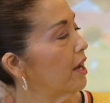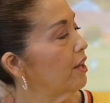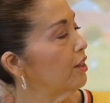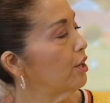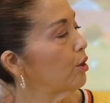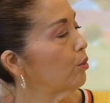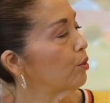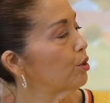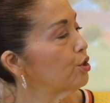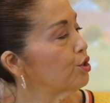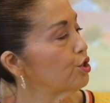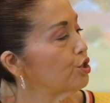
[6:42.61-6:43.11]

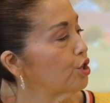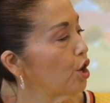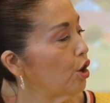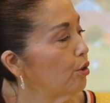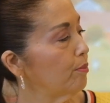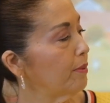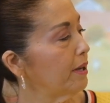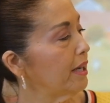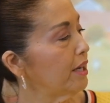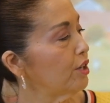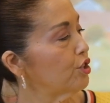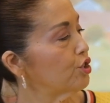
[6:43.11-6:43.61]
There were so
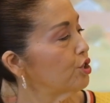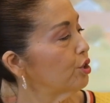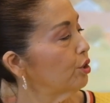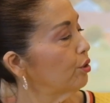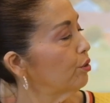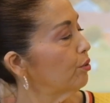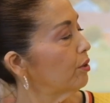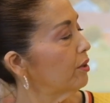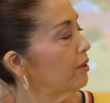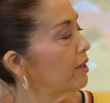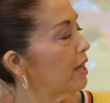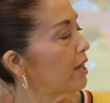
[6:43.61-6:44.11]
many
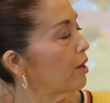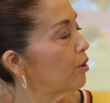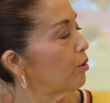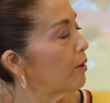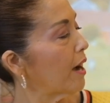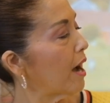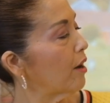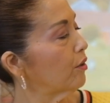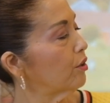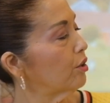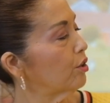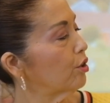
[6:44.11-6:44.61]
children, they
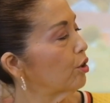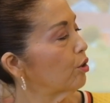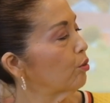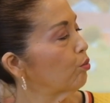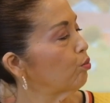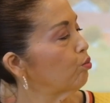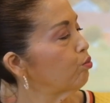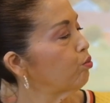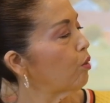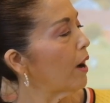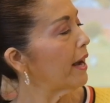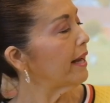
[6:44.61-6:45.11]
crowded her
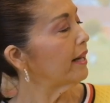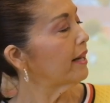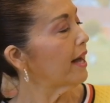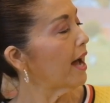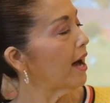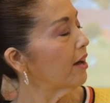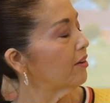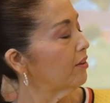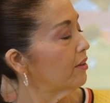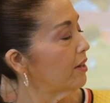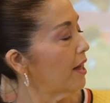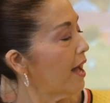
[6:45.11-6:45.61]
right
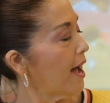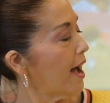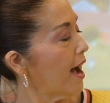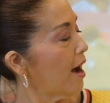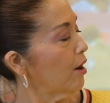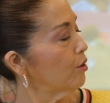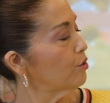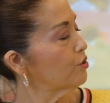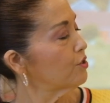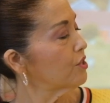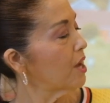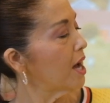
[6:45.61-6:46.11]
out of the
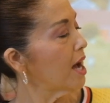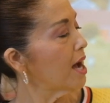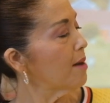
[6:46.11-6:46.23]
house,